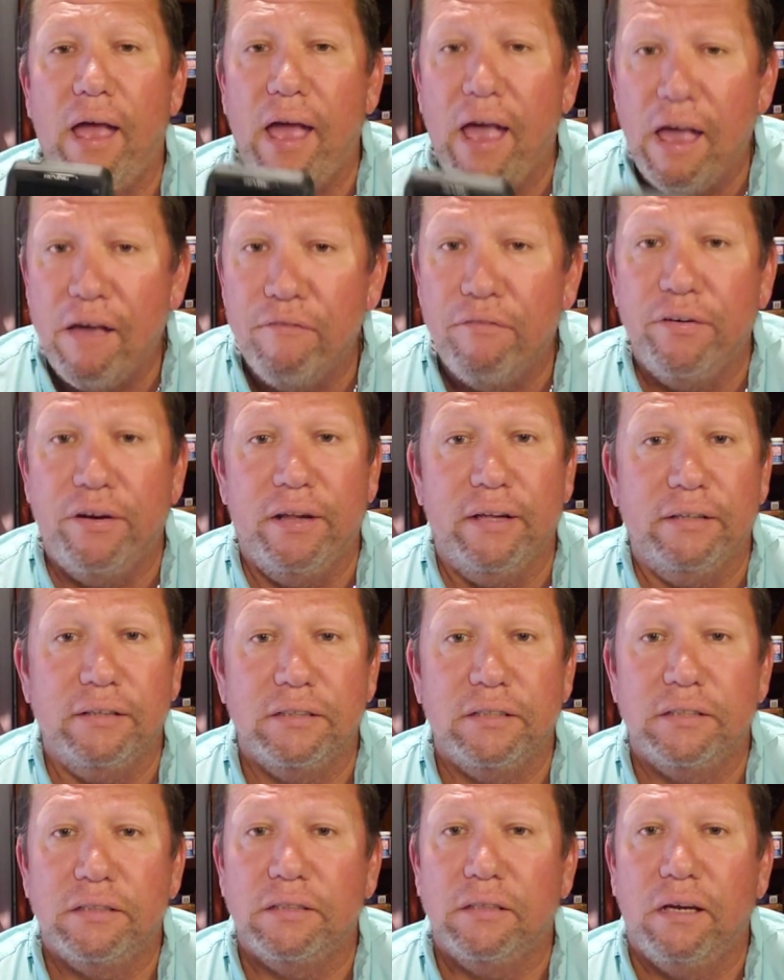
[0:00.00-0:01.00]

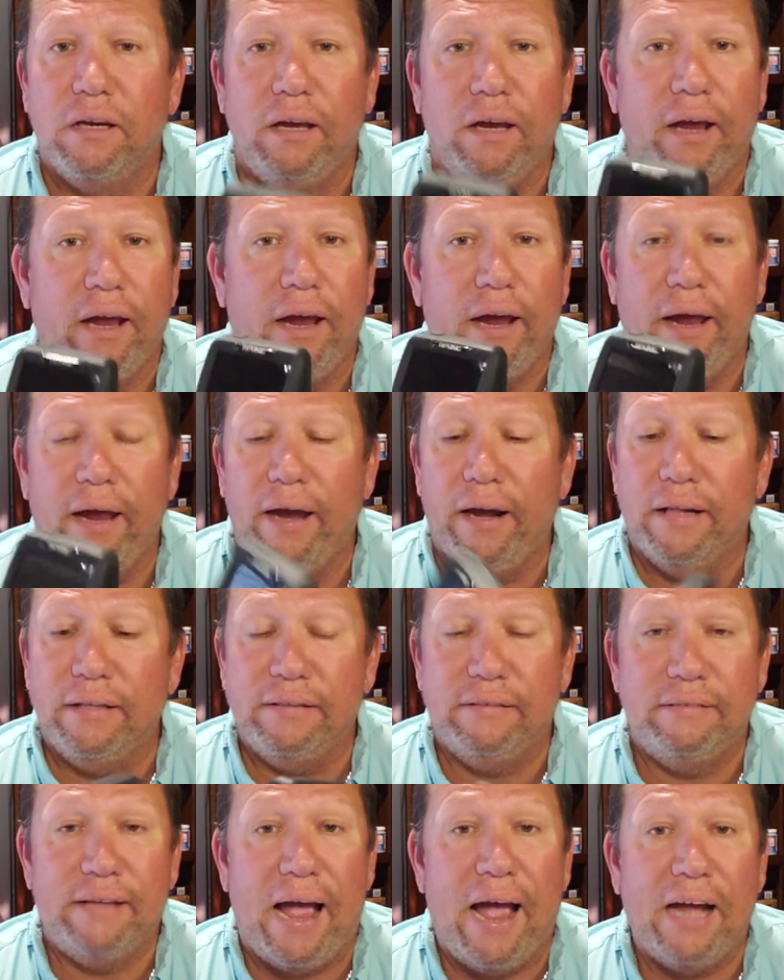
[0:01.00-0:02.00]
evidence. And a
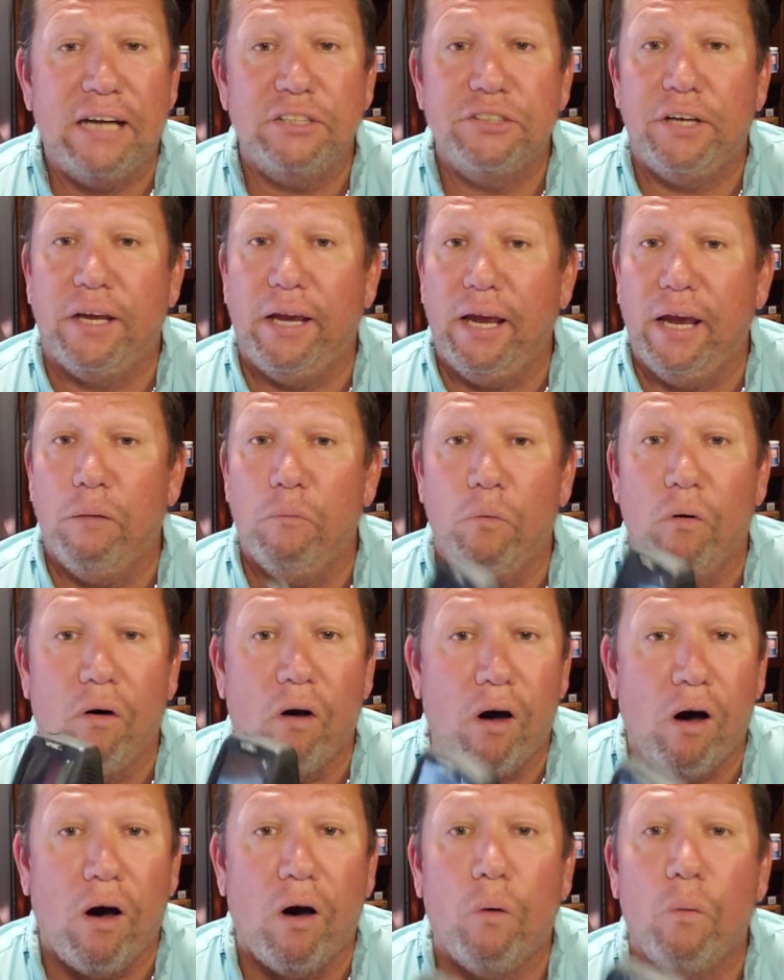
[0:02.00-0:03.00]
dash cam will
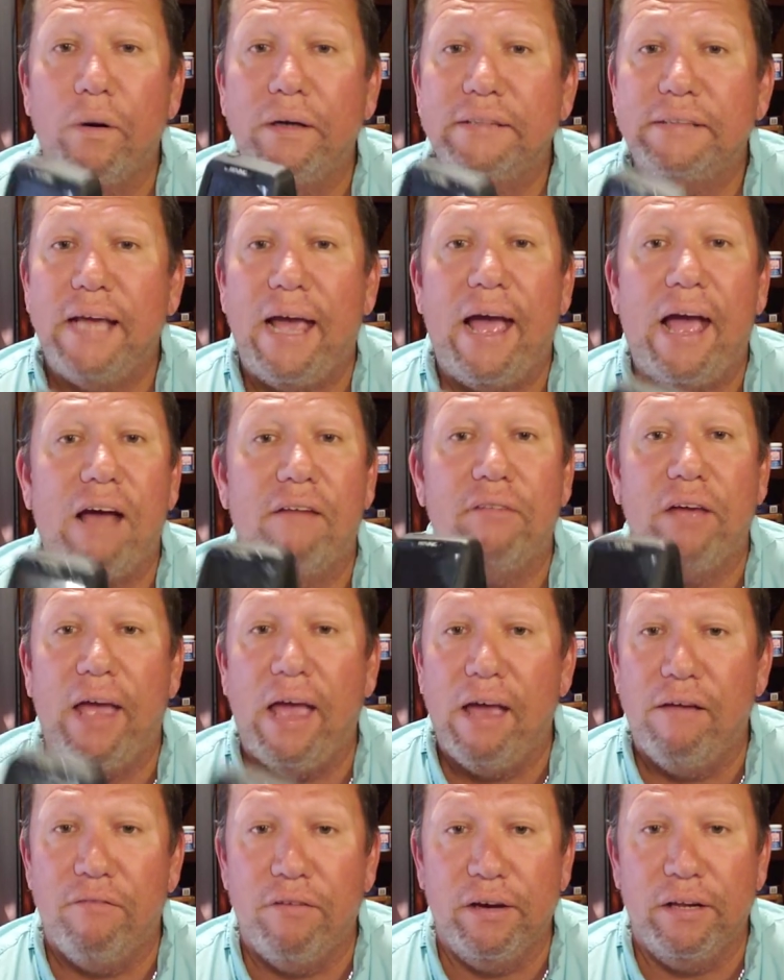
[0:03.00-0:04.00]
always have
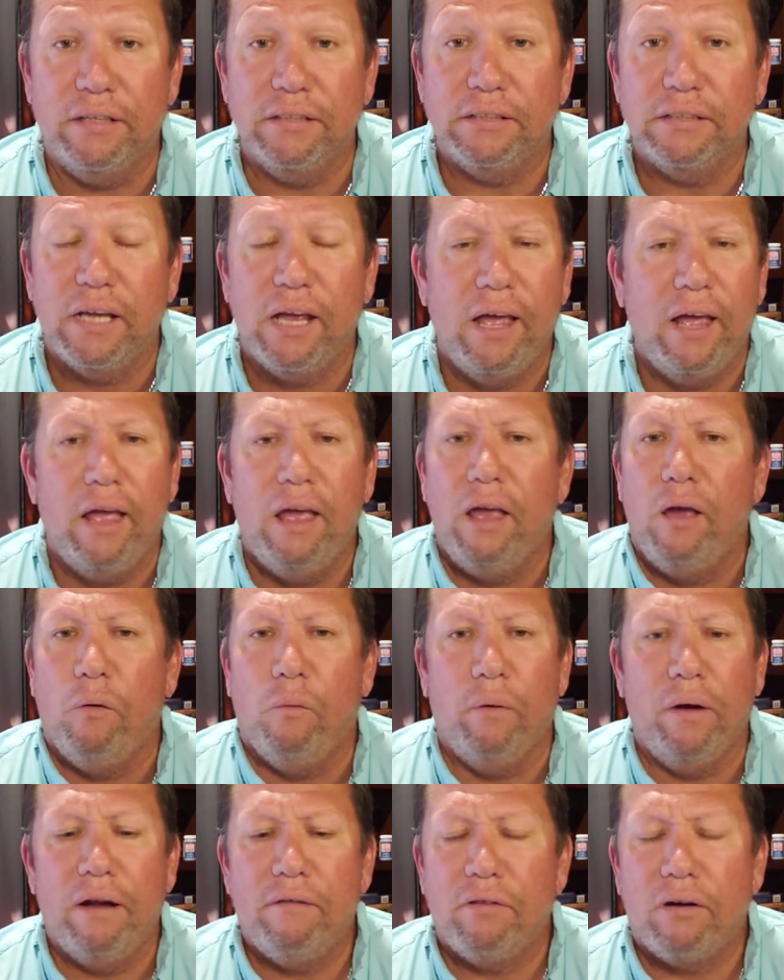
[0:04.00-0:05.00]
evidence.
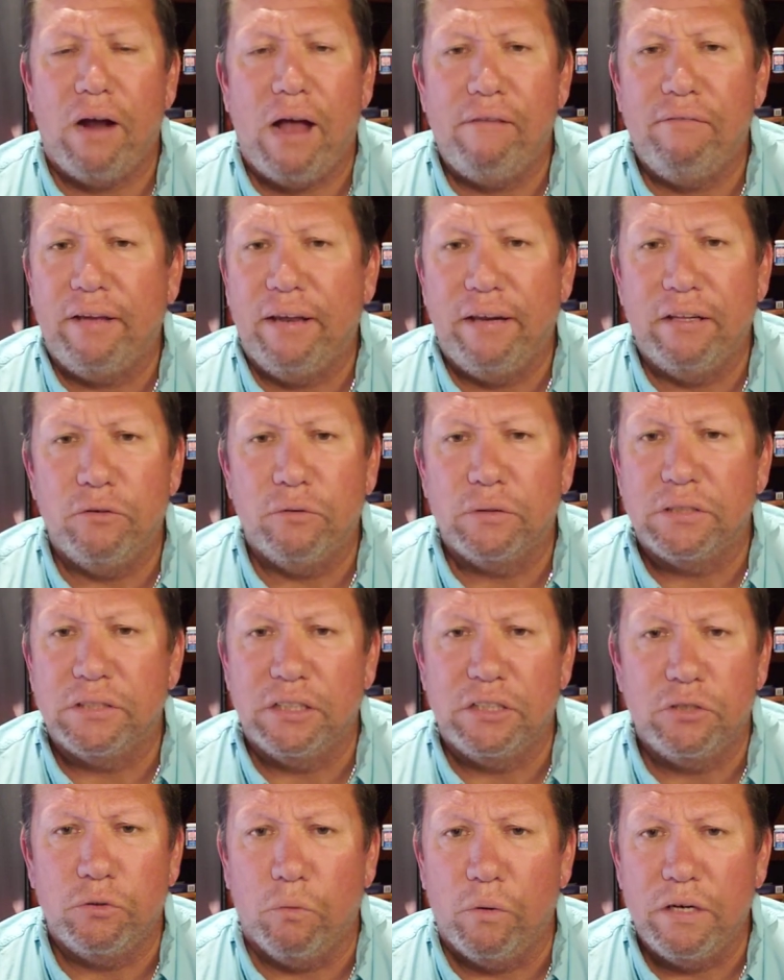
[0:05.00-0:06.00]
Whenever I get into a
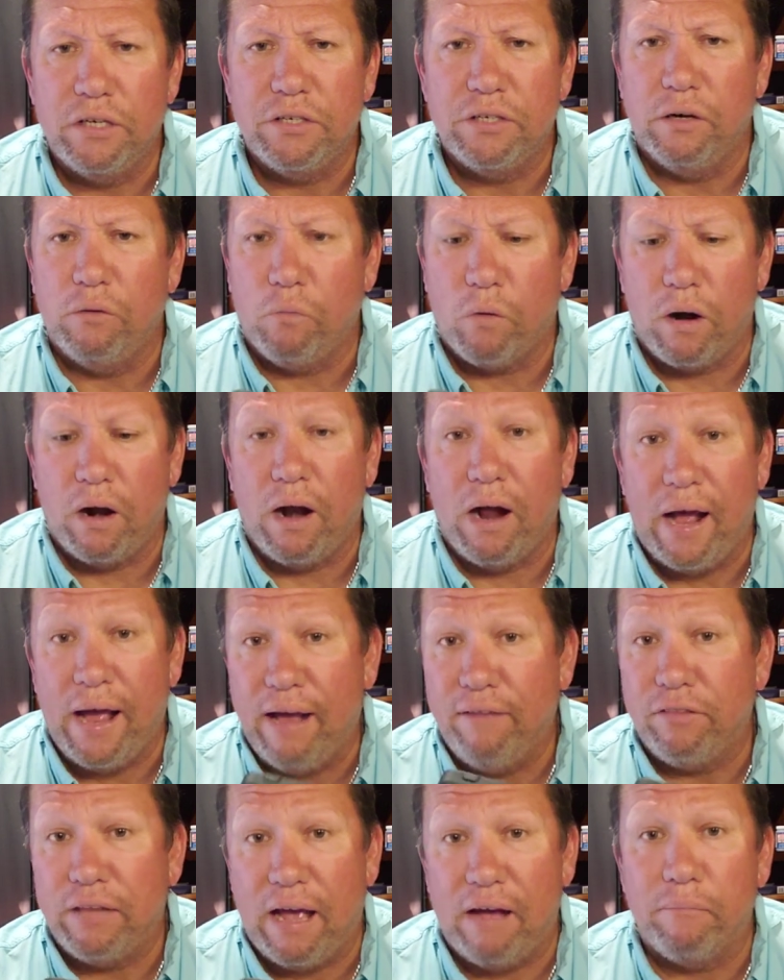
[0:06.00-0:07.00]
situation where I
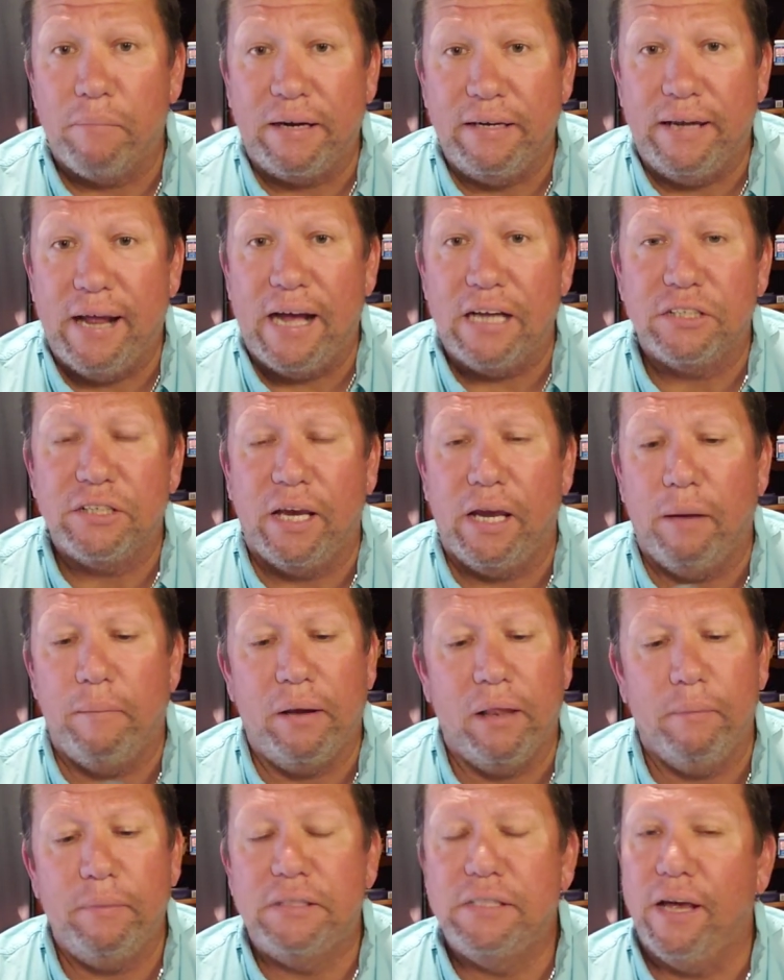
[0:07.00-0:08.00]
have to have my dash cam,
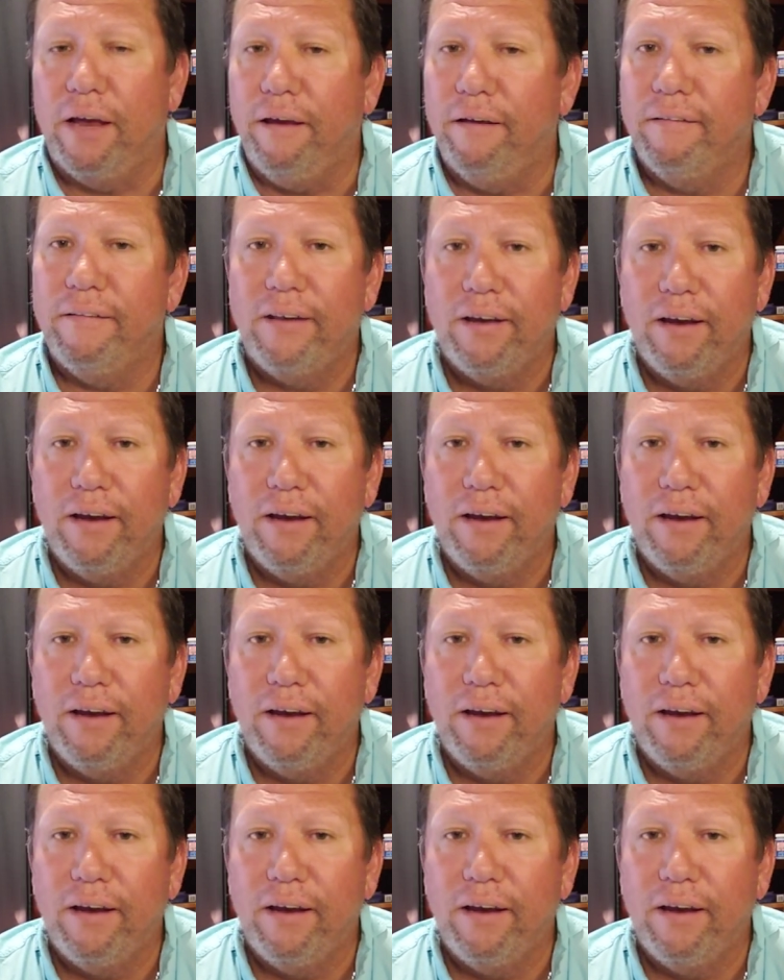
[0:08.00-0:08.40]
and let me tell you,